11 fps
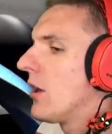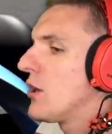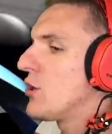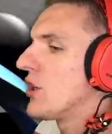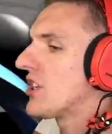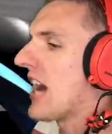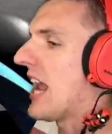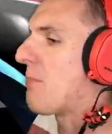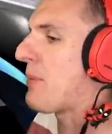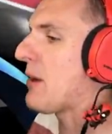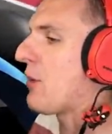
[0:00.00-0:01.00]
You just
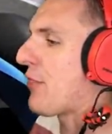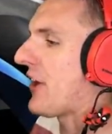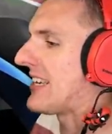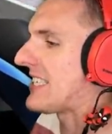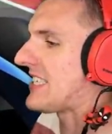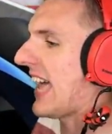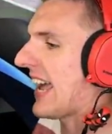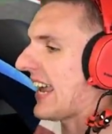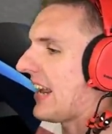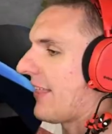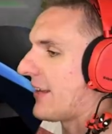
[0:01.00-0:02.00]
gotta be within a
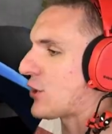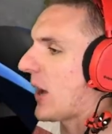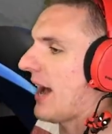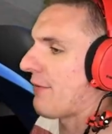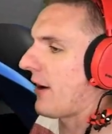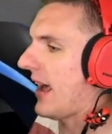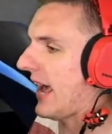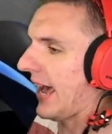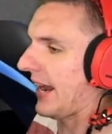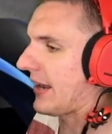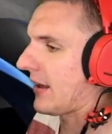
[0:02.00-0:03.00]
second of the driver
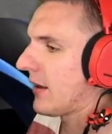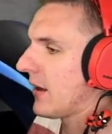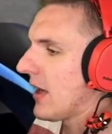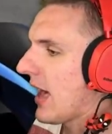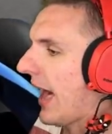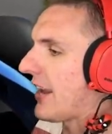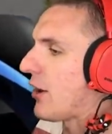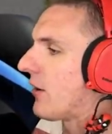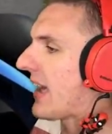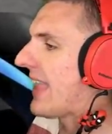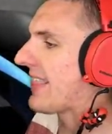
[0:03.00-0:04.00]
ahead, and
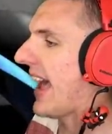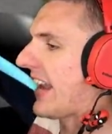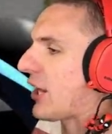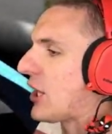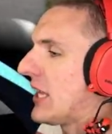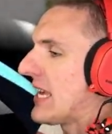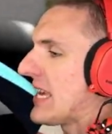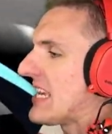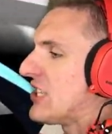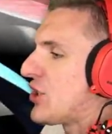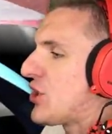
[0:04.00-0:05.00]
you'll get that
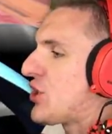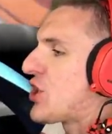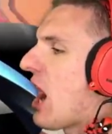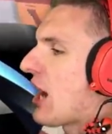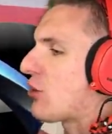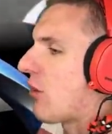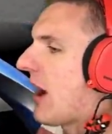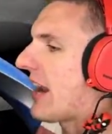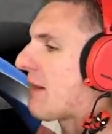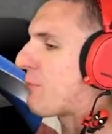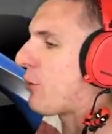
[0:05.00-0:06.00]
clean suck
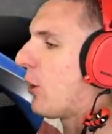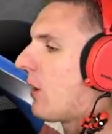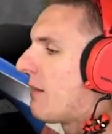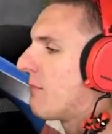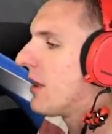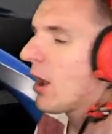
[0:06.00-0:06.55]
right up to him.